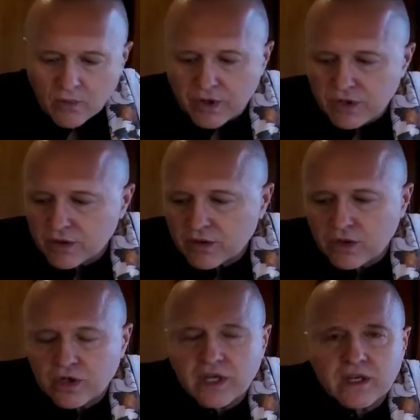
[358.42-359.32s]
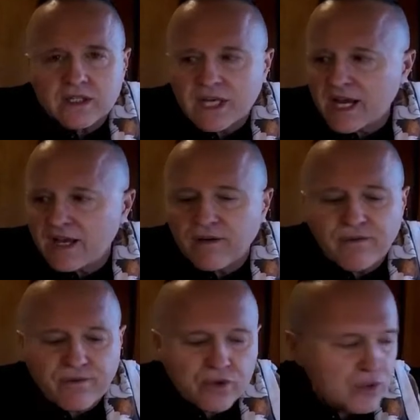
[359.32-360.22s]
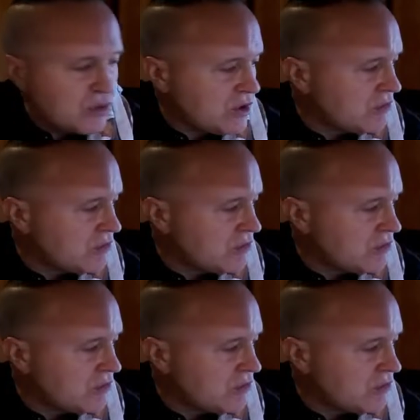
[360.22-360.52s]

When you're cooking Italian food,